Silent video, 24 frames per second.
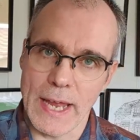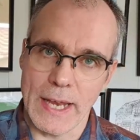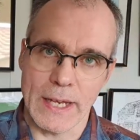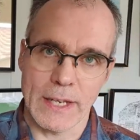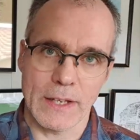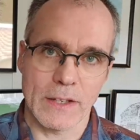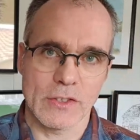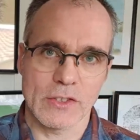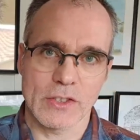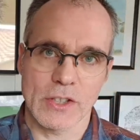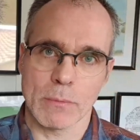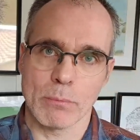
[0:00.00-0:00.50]

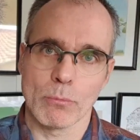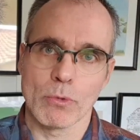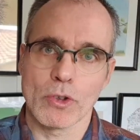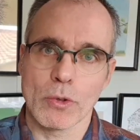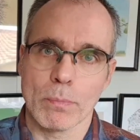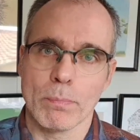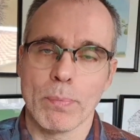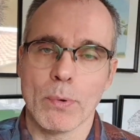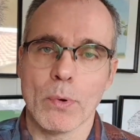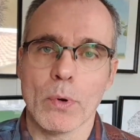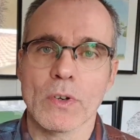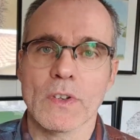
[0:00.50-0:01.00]
adding some
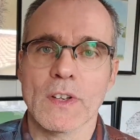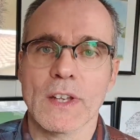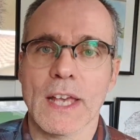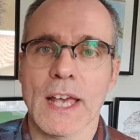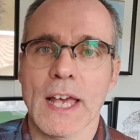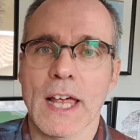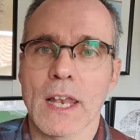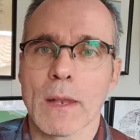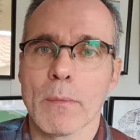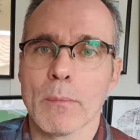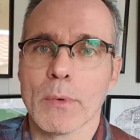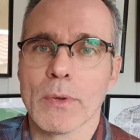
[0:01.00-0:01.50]
supporting
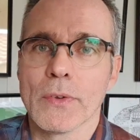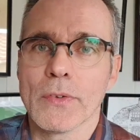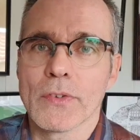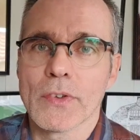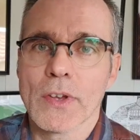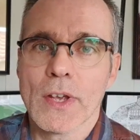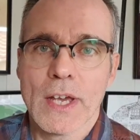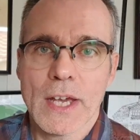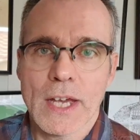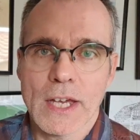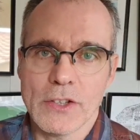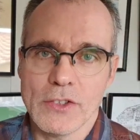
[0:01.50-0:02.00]
elements
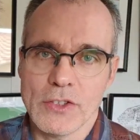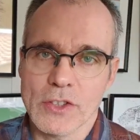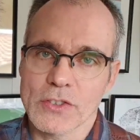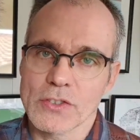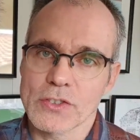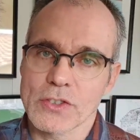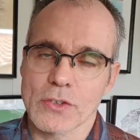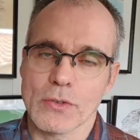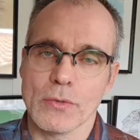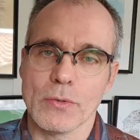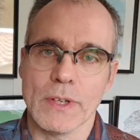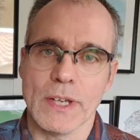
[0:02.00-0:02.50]
and
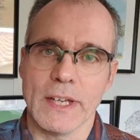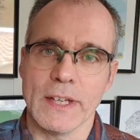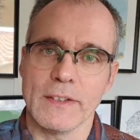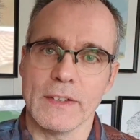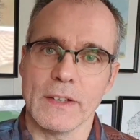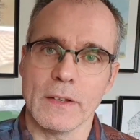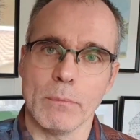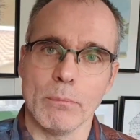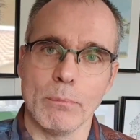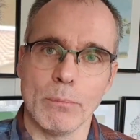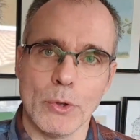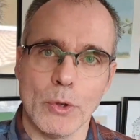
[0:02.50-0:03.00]
just
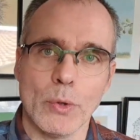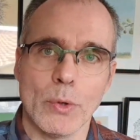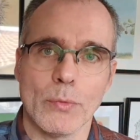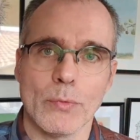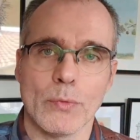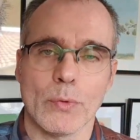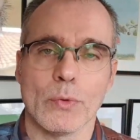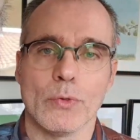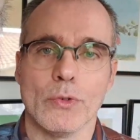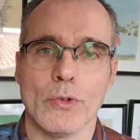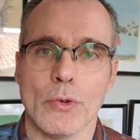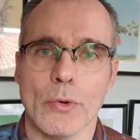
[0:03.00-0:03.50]
creating
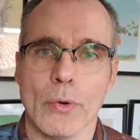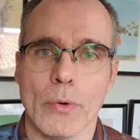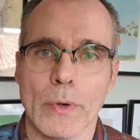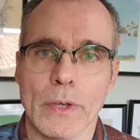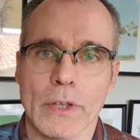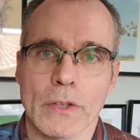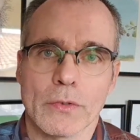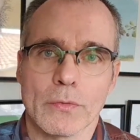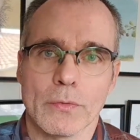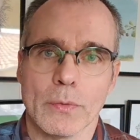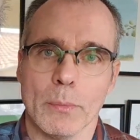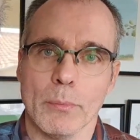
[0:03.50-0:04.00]
beautiful
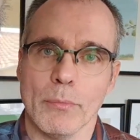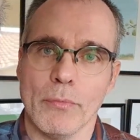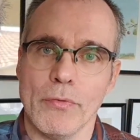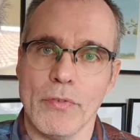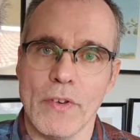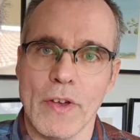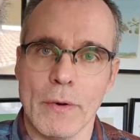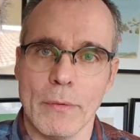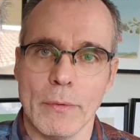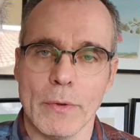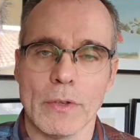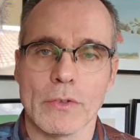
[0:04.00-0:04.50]
drawings from
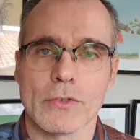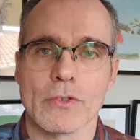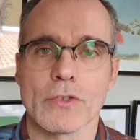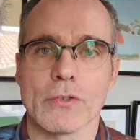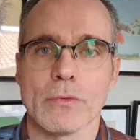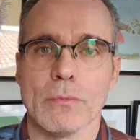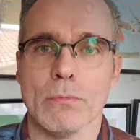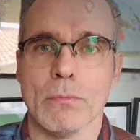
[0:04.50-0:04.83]
various